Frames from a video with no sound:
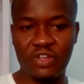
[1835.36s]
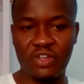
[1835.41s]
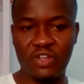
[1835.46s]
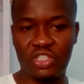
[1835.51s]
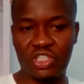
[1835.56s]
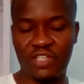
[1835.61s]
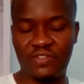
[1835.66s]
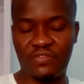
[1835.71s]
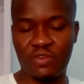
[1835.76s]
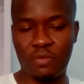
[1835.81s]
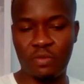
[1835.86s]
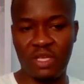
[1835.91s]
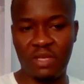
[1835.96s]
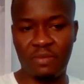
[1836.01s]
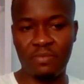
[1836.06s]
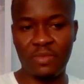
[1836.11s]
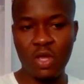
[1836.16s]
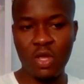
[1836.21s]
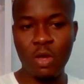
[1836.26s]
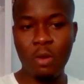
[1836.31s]
changed from
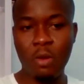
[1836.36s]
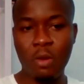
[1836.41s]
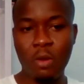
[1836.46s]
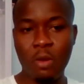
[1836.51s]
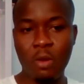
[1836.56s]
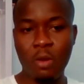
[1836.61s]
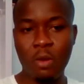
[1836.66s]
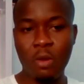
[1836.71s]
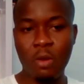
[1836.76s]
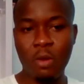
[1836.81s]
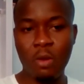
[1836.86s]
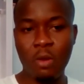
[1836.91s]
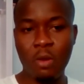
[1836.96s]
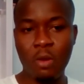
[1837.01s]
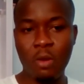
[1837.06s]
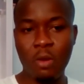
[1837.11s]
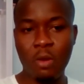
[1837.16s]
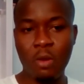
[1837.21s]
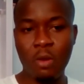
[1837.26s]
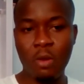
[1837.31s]
meme, but today
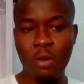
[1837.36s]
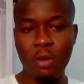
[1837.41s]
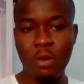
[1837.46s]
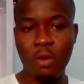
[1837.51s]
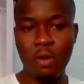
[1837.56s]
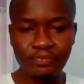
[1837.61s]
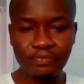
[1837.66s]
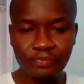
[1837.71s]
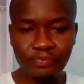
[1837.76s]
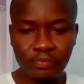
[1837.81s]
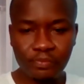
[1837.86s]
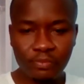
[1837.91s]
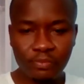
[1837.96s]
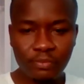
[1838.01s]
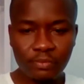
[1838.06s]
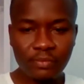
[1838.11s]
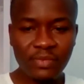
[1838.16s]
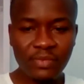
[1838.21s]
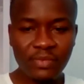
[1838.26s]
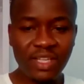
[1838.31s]
we have other products
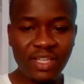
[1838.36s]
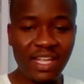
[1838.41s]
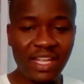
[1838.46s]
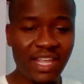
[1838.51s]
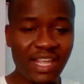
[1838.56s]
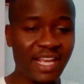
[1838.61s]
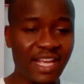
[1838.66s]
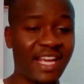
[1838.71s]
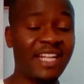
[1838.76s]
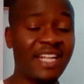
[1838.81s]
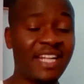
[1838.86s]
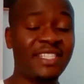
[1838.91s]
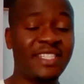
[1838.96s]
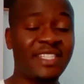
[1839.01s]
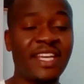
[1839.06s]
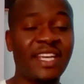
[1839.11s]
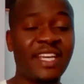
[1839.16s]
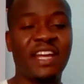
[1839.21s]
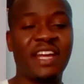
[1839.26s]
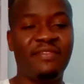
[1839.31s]
that people that
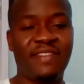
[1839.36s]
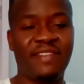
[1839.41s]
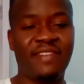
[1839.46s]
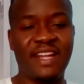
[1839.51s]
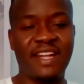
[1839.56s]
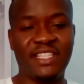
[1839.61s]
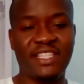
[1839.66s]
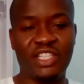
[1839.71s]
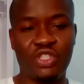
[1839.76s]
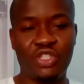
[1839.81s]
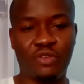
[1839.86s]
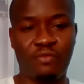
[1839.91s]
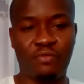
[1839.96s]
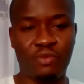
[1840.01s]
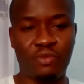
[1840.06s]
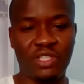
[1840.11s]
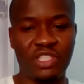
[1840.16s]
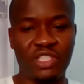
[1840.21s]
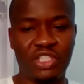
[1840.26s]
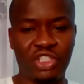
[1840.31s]
can
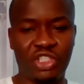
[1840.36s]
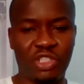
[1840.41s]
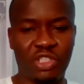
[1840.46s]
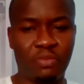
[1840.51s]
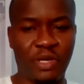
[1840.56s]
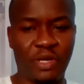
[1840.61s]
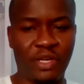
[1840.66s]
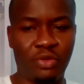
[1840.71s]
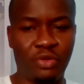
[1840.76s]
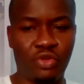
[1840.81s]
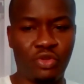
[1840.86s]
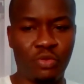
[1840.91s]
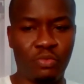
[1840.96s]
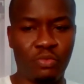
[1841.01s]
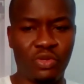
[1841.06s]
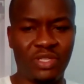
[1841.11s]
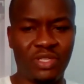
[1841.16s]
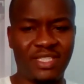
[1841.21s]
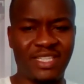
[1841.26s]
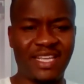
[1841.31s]
take advantage of within the Shiba
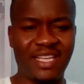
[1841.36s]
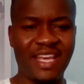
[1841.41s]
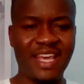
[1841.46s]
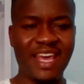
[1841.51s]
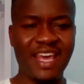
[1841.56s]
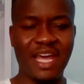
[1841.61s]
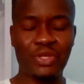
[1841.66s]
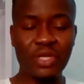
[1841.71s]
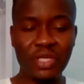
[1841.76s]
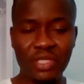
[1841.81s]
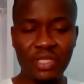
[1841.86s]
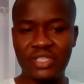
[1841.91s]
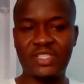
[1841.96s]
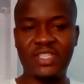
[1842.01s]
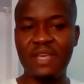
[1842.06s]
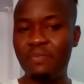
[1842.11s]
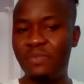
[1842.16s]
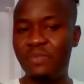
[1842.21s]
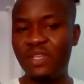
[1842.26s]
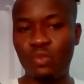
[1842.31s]
Inu community. I think the
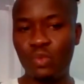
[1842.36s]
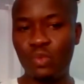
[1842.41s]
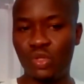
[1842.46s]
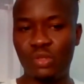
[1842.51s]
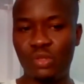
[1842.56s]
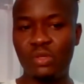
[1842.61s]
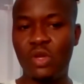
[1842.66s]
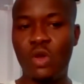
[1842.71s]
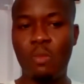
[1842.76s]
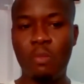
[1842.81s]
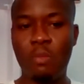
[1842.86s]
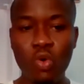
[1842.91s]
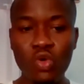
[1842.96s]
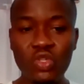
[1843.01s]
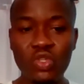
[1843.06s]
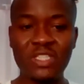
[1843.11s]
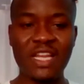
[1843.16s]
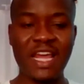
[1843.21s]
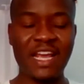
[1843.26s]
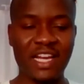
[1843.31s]
same thing will most
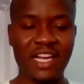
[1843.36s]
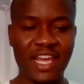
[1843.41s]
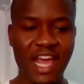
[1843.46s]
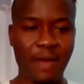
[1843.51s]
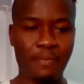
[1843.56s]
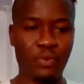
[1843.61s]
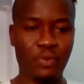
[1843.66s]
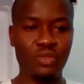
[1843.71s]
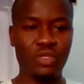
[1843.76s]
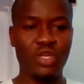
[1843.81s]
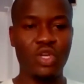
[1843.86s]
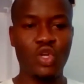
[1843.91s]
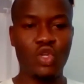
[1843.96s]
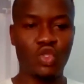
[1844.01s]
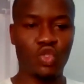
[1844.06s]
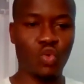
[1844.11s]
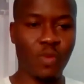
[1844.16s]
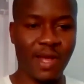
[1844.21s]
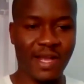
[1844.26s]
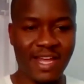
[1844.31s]
likely happen to
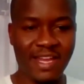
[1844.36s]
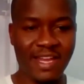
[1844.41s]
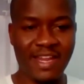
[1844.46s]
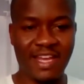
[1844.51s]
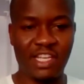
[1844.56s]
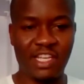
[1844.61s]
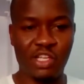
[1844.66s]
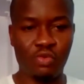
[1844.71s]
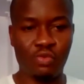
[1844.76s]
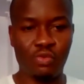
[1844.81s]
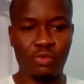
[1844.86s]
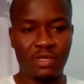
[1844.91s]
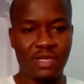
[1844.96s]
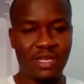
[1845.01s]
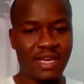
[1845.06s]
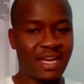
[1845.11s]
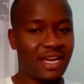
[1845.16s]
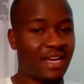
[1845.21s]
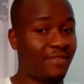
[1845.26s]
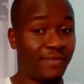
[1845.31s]
Wakanda Inu,
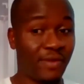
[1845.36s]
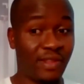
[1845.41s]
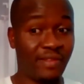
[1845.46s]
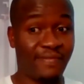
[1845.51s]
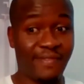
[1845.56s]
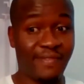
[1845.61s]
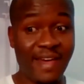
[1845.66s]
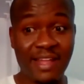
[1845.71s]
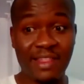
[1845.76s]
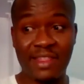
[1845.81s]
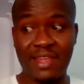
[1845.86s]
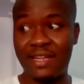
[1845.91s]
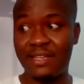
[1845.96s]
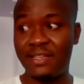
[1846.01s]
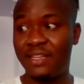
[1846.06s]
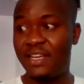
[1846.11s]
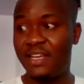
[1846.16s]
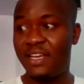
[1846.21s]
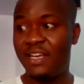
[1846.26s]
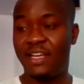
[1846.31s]
for the fact that
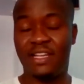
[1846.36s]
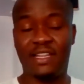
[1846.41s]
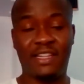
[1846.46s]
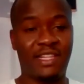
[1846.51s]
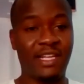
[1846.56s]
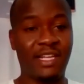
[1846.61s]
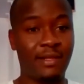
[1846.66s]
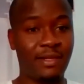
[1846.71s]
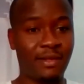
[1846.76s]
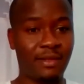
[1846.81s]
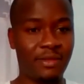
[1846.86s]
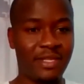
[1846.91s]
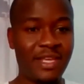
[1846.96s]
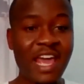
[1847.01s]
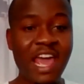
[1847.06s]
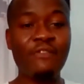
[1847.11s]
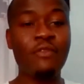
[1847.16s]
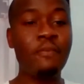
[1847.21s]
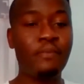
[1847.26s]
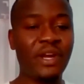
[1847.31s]
they are even
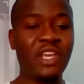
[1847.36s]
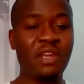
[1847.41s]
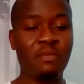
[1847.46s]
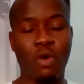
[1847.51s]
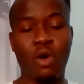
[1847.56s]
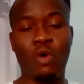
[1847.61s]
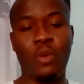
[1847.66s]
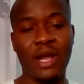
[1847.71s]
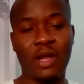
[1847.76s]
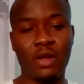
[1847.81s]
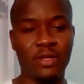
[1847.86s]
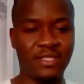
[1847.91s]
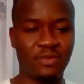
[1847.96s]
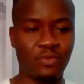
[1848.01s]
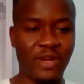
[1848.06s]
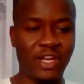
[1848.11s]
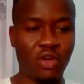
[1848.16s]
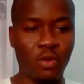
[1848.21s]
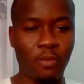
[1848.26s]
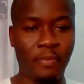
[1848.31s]
breaking more records when
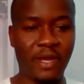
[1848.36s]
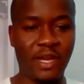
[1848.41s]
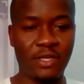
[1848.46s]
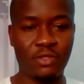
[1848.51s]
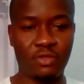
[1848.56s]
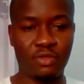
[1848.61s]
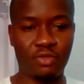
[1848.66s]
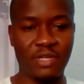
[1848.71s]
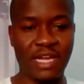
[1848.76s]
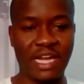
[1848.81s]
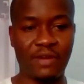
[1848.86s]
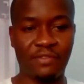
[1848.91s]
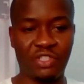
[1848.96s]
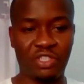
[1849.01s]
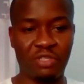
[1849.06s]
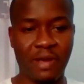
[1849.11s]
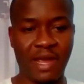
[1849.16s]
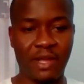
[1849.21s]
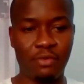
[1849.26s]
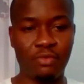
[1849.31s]
compared to that of Shiba
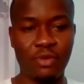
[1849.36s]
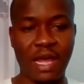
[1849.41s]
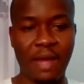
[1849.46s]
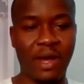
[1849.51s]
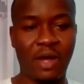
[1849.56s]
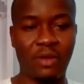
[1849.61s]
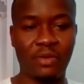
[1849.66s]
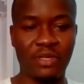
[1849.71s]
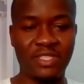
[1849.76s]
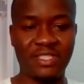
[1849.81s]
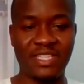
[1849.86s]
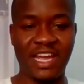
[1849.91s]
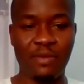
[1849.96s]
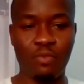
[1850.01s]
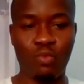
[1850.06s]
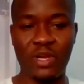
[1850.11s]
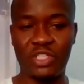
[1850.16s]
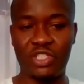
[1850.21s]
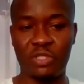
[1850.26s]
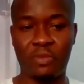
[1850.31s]
Inu about this time when
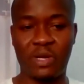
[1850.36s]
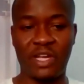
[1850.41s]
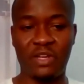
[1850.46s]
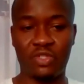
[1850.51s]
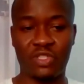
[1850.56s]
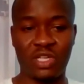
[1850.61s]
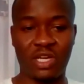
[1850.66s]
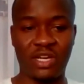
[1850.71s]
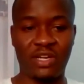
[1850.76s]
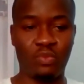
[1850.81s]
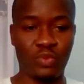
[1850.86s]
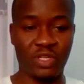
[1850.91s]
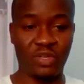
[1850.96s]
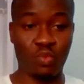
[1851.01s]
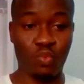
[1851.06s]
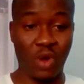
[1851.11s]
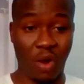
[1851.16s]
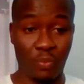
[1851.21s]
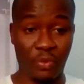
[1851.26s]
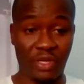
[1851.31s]
Shiba Inu started within 1
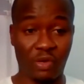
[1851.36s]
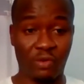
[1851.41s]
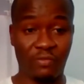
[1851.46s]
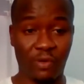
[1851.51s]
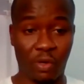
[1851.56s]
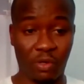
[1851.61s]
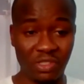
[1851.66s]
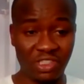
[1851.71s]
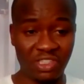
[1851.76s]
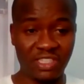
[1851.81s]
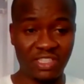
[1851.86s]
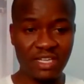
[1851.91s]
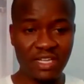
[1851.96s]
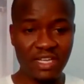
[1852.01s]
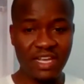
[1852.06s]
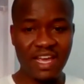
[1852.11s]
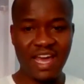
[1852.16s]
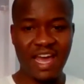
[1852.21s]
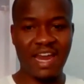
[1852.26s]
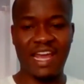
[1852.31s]
week of launch.
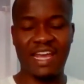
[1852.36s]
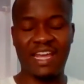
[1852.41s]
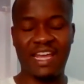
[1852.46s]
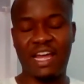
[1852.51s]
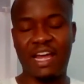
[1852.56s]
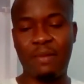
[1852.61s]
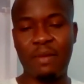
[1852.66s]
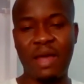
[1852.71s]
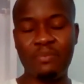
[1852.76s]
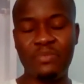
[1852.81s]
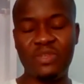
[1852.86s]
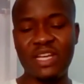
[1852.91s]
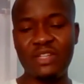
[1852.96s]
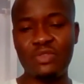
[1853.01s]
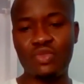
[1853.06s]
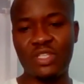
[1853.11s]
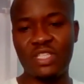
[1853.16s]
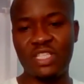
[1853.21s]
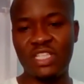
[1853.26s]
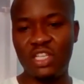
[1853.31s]
And I'm yet to
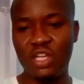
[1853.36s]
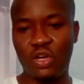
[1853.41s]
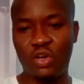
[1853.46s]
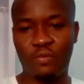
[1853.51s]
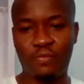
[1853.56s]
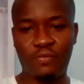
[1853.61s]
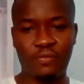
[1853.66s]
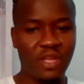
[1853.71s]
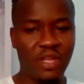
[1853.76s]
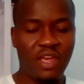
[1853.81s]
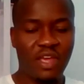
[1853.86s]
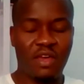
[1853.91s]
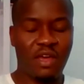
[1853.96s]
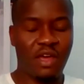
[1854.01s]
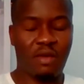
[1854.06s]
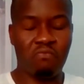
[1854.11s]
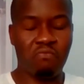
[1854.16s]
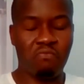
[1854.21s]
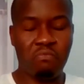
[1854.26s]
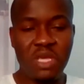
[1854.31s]
see a lot of
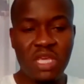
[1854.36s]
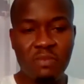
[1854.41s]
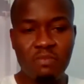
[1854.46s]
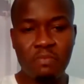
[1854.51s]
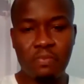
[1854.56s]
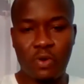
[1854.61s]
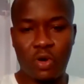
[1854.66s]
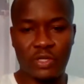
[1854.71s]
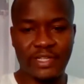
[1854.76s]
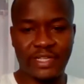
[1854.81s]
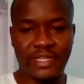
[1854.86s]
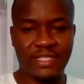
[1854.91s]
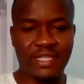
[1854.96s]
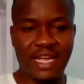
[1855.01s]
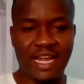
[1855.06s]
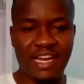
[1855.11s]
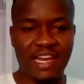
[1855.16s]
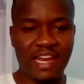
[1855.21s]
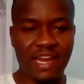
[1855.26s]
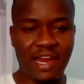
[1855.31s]
meme projects
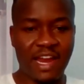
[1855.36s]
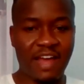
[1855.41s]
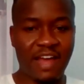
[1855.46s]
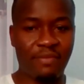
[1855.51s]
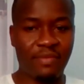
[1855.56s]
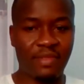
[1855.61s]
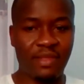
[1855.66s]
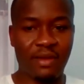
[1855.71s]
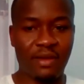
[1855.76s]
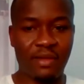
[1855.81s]
that